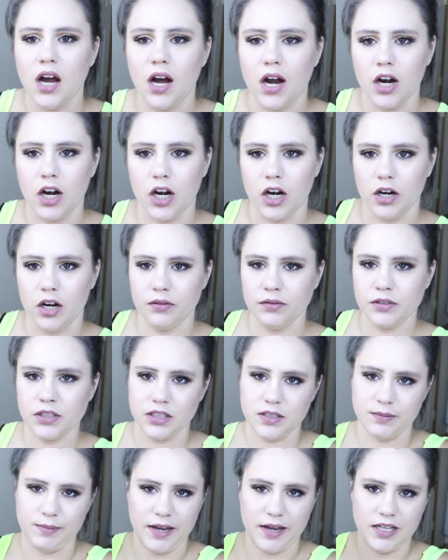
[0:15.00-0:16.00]
or
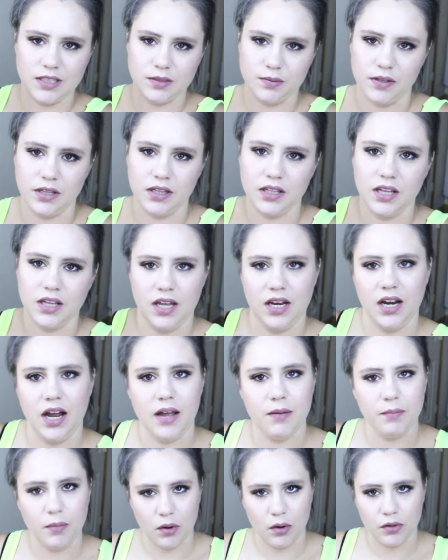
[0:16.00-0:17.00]
because my husband and
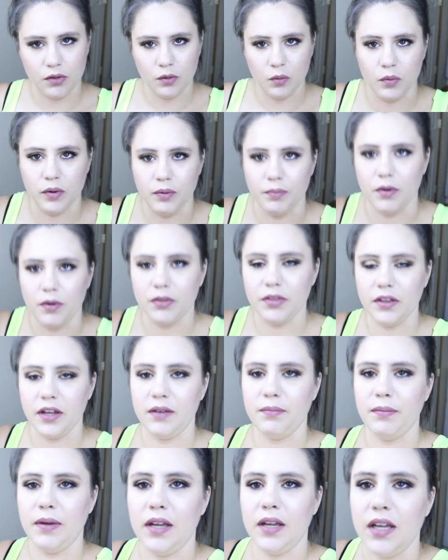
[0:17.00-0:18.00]
I both, we both
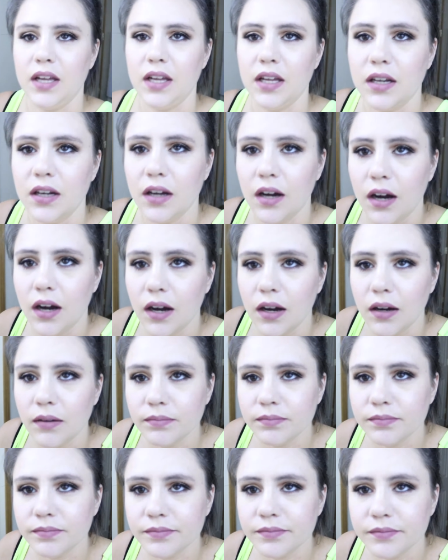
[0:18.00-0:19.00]
like making
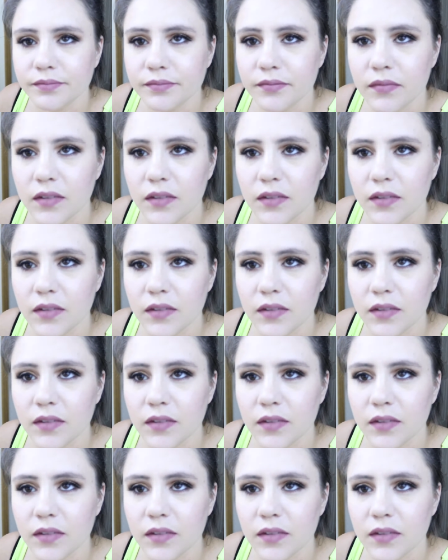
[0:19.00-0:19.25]
um,